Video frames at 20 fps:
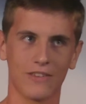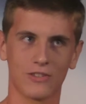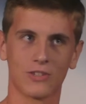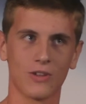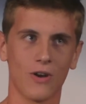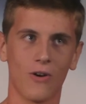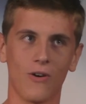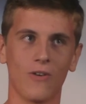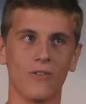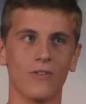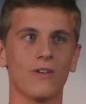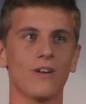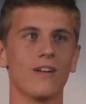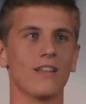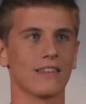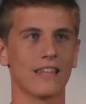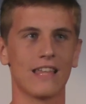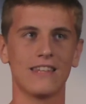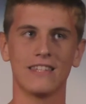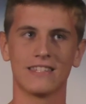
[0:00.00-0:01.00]
so
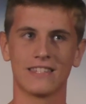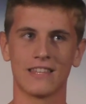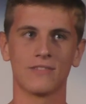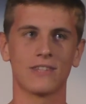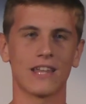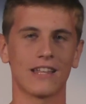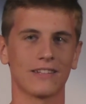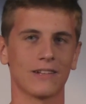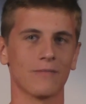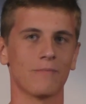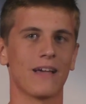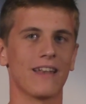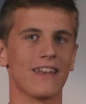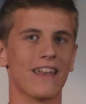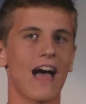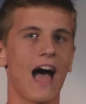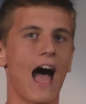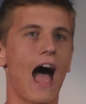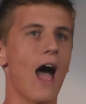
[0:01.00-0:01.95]
ladies and gentlemen,